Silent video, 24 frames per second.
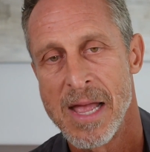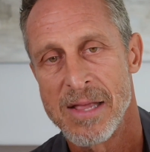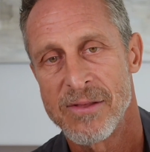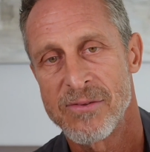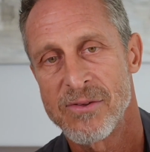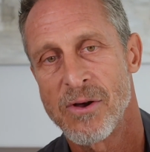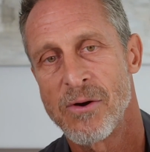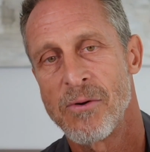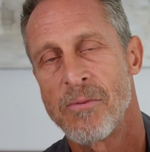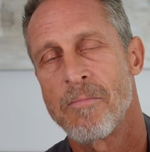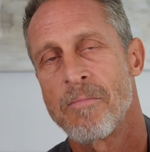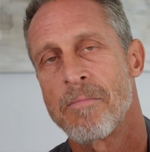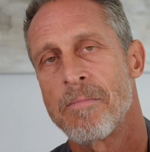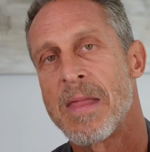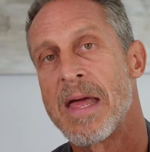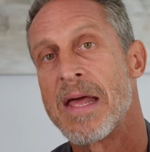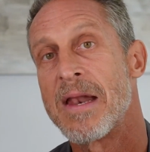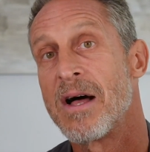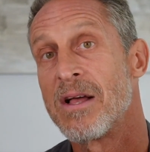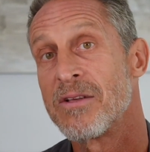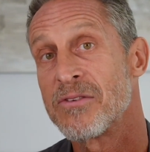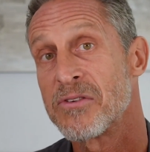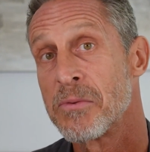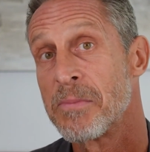So,
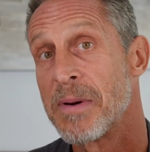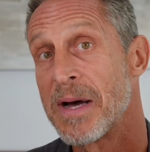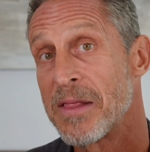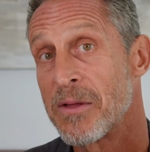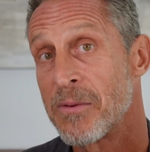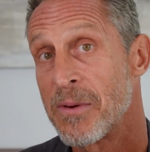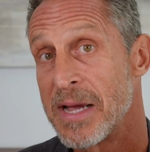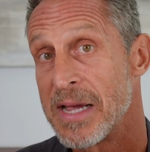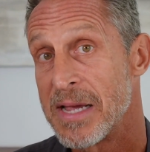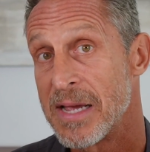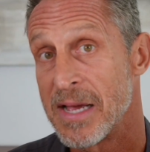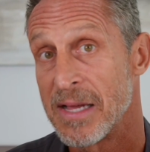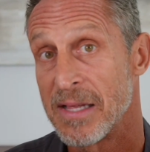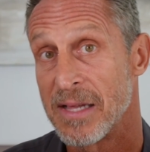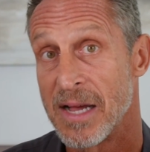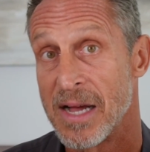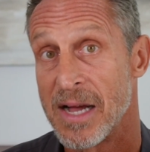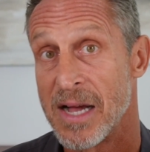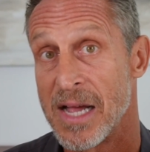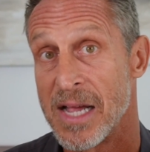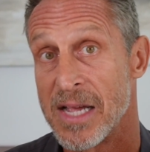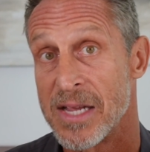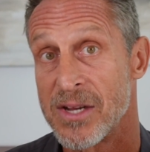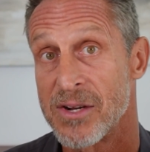and also, by the way,
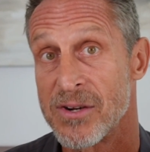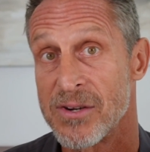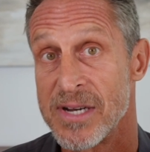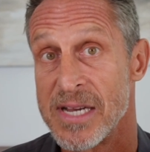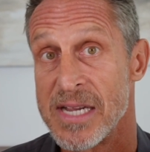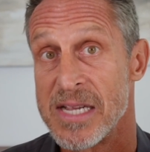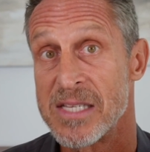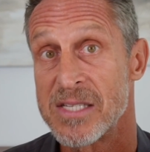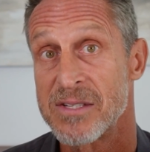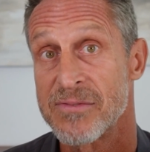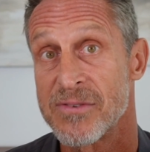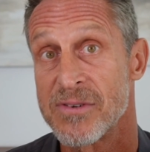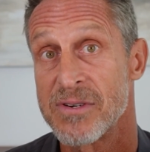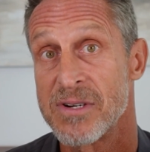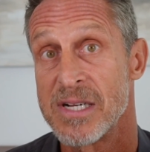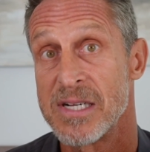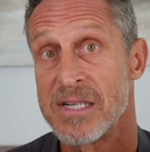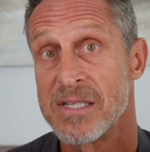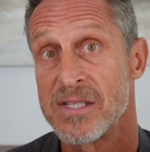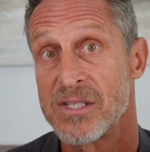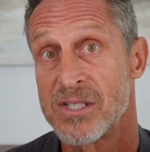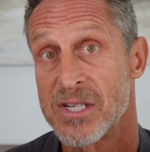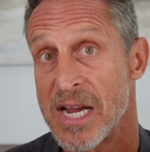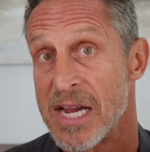your needs
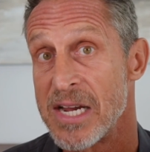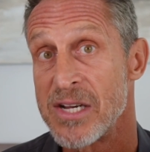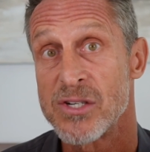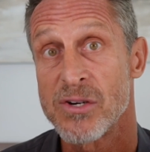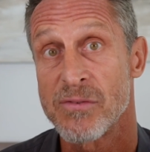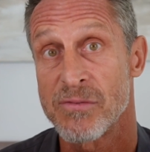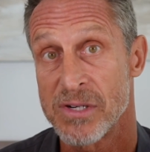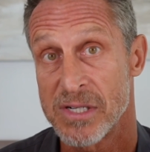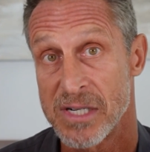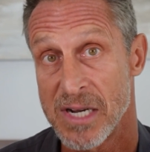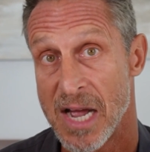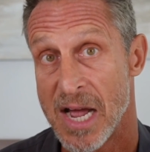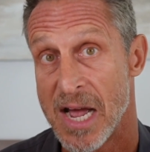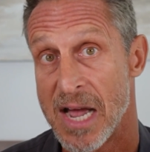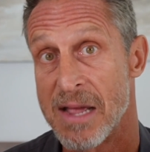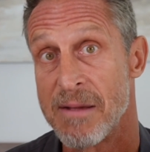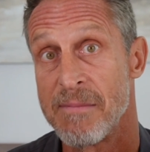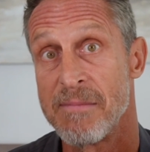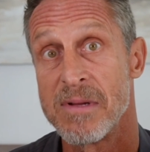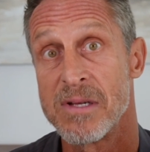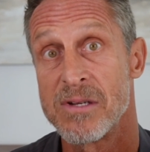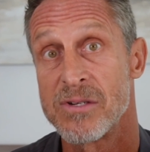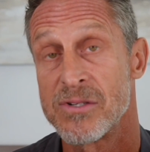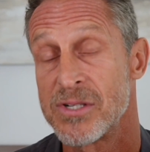change over
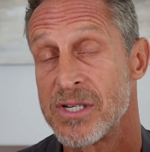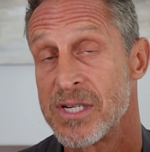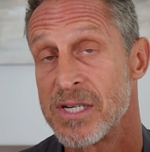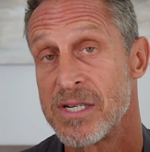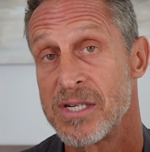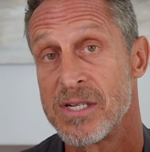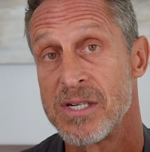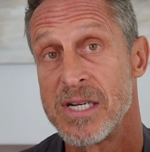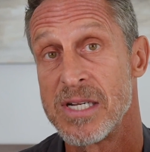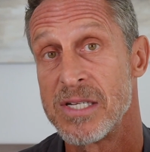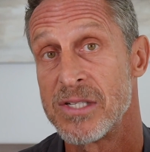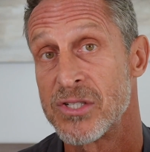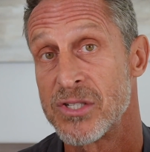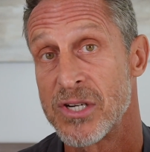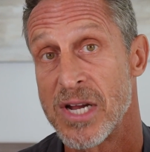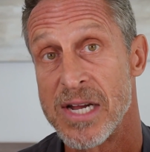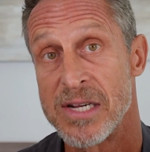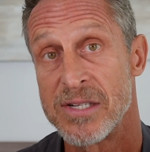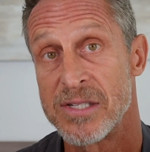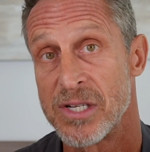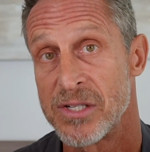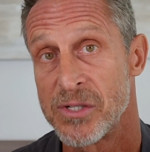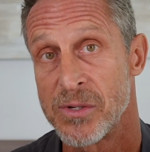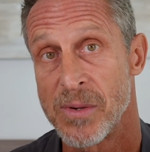time. Your needs
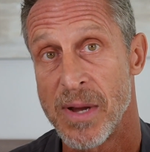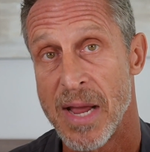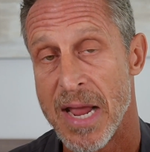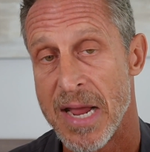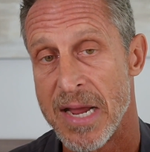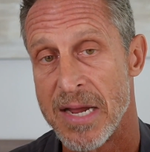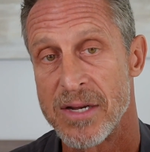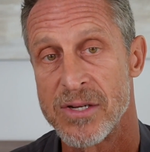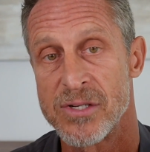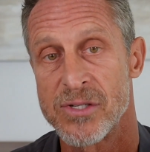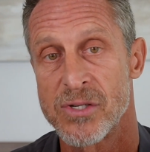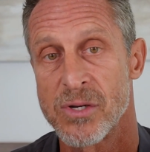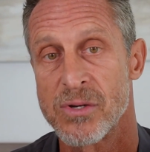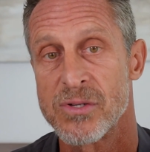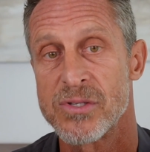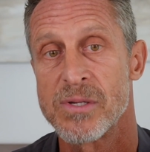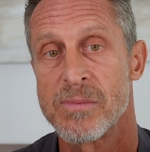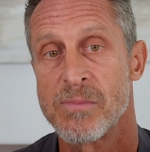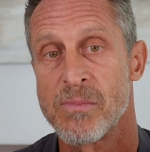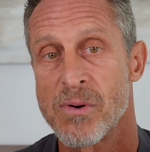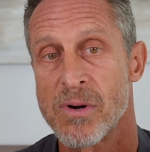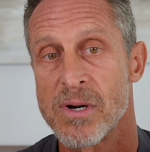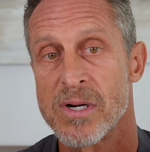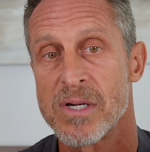change as you age. So it's
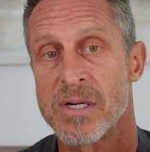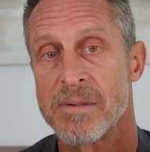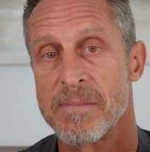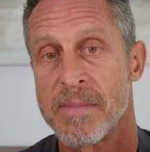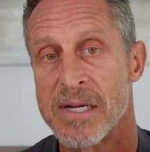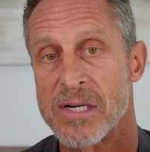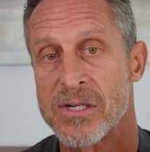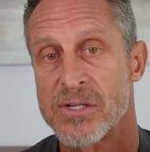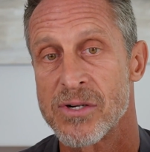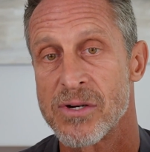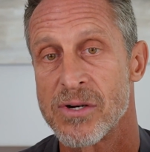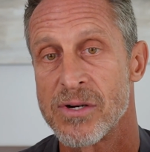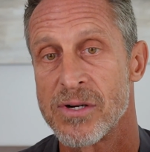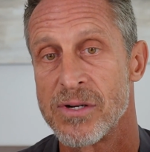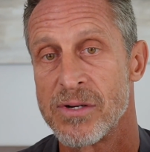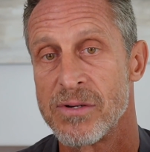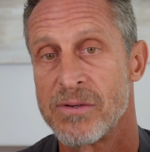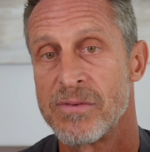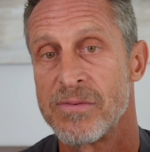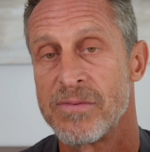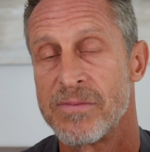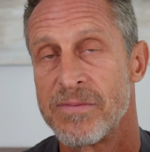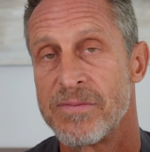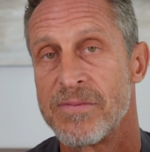important to make sure
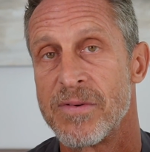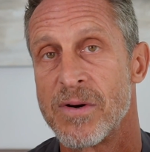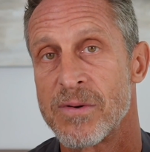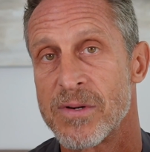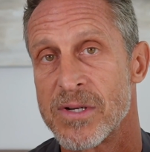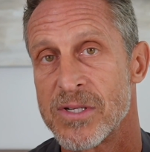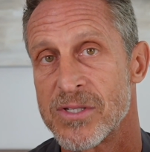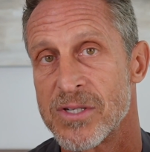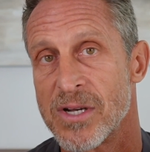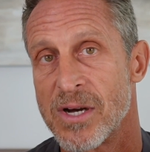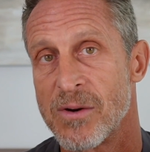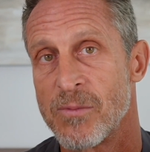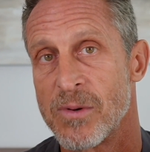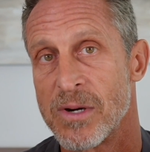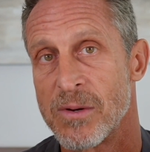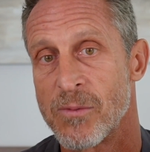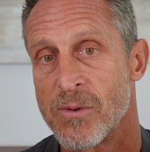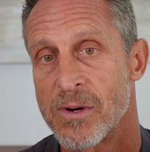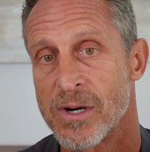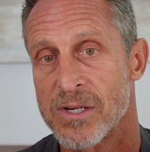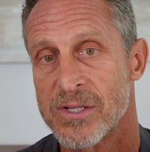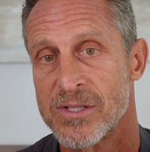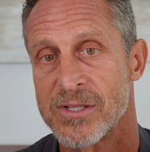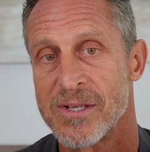you focus on what
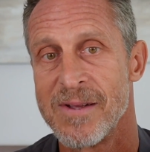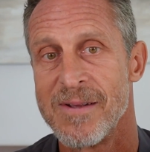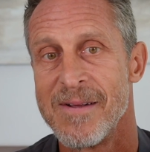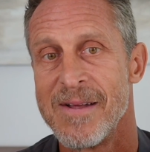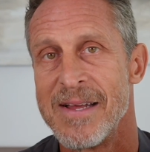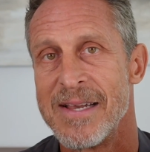works.